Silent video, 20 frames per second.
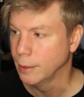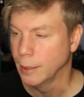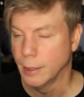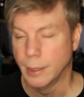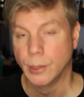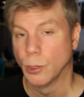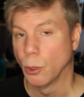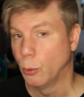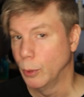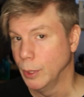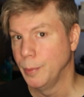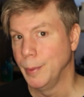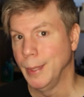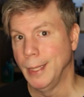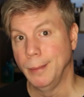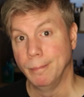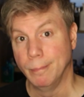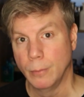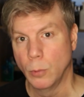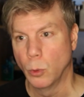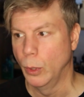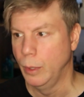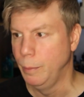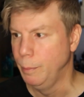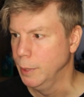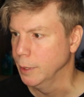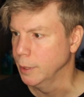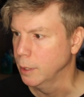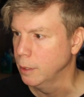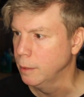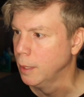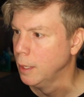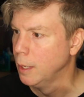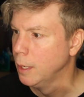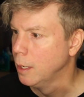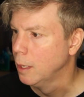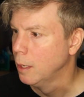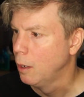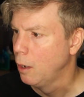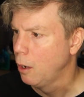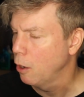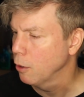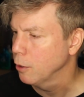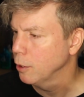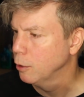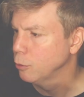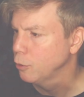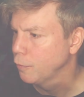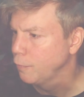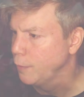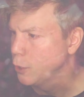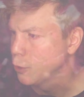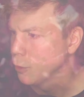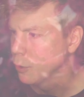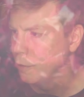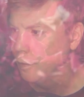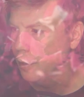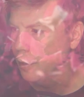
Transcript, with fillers: that has always been 1 million. Heart notes feature the